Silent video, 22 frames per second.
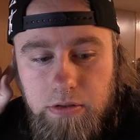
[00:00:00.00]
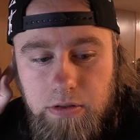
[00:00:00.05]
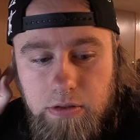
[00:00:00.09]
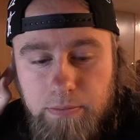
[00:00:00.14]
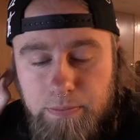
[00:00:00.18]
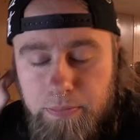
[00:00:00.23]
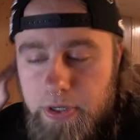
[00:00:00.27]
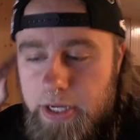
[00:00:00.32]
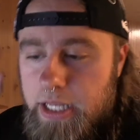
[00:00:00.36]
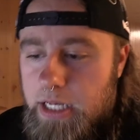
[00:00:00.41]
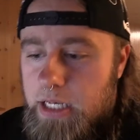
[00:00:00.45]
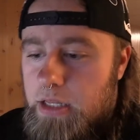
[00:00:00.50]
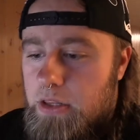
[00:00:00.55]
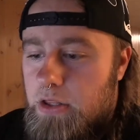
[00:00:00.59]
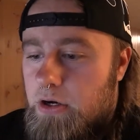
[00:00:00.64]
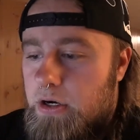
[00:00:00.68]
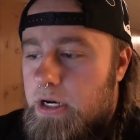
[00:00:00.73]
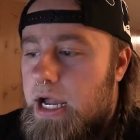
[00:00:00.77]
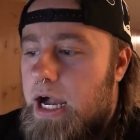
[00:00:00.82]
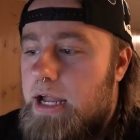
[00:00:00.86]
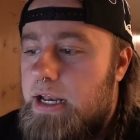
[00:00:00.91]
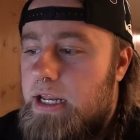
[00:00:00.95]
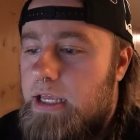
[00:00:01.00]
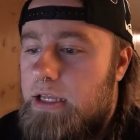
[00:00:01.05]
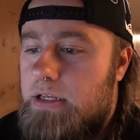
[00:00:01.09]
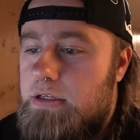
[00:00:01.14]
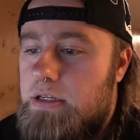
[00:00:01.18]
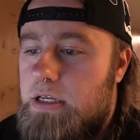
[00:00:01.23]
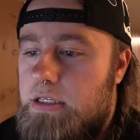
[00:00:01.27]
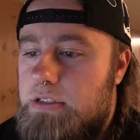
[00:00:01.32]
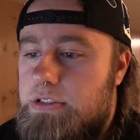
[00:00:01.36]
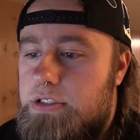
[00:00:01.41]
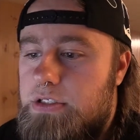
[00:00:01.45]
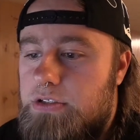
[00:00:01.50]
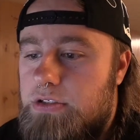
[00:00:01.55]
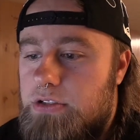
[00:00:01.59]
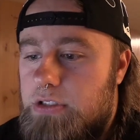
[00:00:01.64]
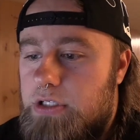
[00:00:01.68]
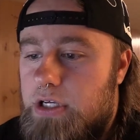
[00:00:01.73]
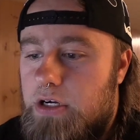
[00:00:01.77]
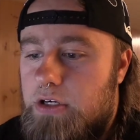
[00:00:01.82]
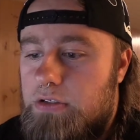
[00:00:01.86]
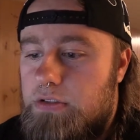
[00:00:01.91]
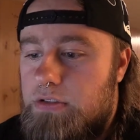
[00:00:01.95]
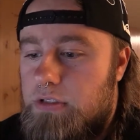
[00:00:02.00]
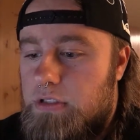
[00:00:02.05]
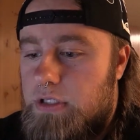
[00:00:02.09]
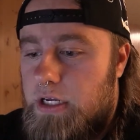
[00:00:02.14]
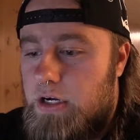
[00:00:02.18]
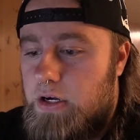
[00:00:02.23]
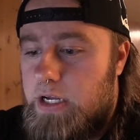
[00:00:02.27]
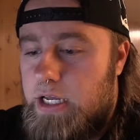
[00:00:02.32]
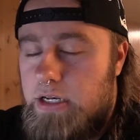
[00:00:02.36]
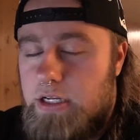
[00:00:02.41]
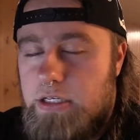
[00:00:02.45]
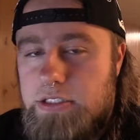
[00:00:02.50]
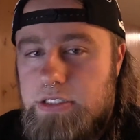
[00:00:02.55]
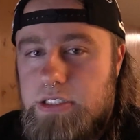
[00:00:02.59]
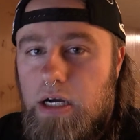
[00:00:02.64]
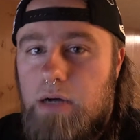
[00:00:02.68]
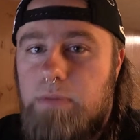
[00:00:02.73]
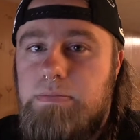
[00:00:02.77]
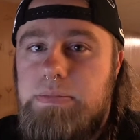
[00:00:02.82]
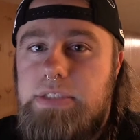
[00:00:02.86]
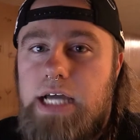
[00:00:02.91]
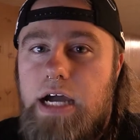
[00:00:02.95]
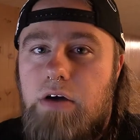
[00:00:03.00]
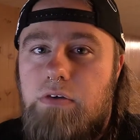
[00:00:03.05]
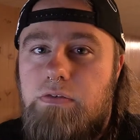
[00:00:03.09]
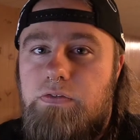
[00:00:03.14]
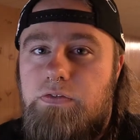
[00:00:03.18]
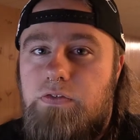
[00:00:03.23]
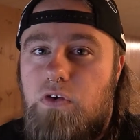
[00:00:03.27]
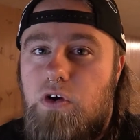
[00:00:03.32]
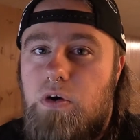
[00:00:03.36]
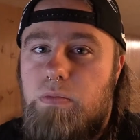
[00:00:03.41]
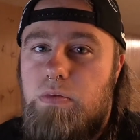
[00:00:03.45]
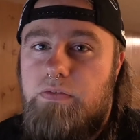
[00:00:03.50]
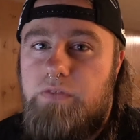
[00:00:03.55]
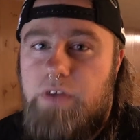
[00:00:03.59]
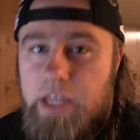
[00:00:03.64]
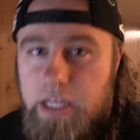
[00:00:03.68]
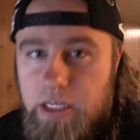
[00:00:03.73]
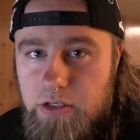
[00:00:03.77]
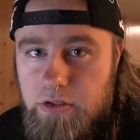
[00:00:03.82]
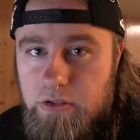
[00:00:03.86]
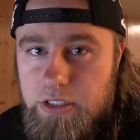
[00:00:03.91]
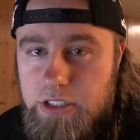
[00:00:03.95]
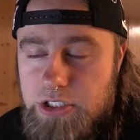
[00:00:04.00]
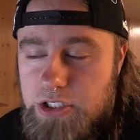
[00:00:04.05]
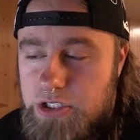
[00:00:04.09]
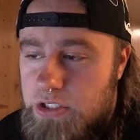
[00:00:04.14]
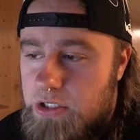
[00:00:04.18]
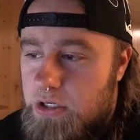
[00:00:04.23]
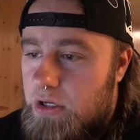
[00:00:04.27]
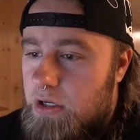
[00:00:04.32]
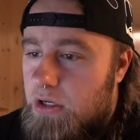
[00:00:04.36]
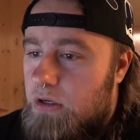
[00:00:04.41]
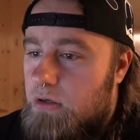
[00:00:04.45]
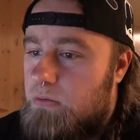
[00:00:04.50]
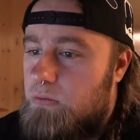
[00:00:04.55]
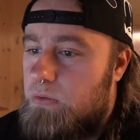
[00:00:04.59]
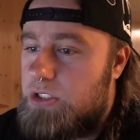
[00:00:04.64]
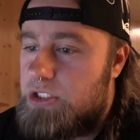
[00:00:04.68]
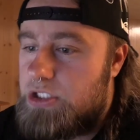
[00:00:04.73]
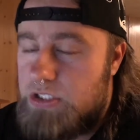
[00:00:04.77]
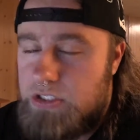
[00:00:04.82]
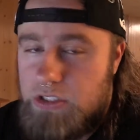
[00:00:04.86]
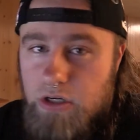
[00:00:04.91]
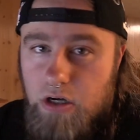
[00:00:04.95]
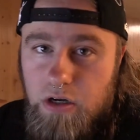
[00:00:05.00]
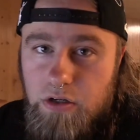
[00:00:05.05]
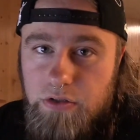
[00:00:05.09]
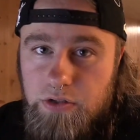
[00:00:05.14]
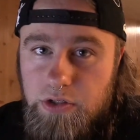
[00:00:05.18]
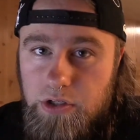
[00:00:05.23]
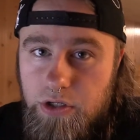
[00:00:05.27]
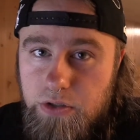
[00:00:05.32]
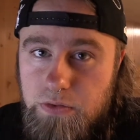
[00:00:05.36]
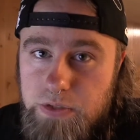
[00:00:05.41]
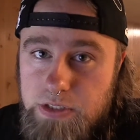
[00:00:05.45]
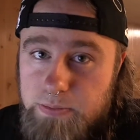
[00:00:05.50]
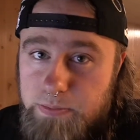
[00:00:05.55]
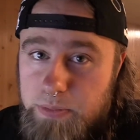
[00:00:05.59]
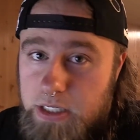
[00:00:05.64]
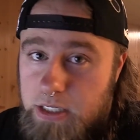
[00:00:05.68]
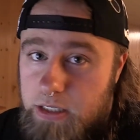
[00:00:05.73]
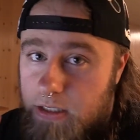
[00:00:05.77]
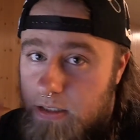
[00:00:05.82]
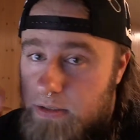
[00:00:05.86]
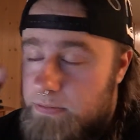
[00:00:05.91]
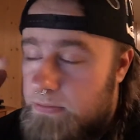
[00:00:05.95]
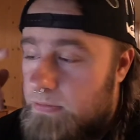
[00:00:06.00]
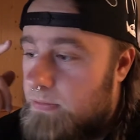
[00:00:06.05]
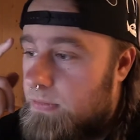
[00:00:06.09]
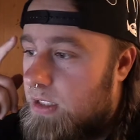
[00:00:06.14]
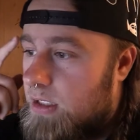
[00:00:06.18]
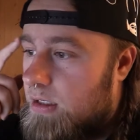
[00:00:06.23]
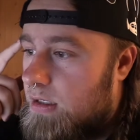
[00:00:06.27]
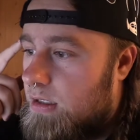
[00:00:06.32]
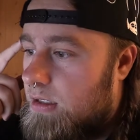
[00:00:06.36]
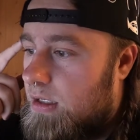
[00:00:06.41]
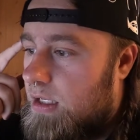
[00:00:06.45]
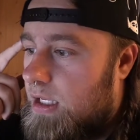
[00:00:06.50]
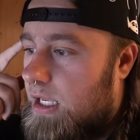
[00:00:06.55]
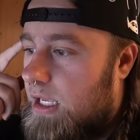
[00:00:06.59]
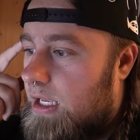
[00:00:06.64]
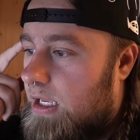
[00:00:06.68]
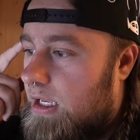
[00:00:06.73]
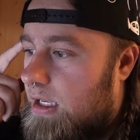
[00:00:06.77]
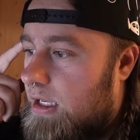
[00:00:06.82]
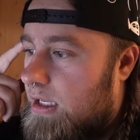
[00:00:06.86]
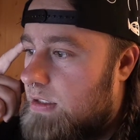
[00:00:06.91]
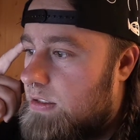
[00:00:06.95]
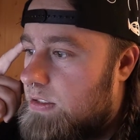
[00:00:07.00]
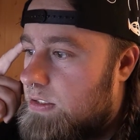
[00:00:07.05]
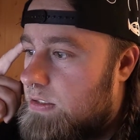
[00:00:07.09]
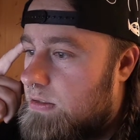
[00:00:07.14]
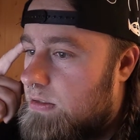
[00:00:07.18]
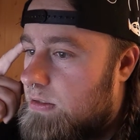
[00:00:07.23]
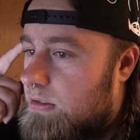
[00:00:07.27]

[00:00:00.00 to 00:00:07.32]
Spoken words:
but they're not in they're in a dumbed down form of English, which is called Newspeak, and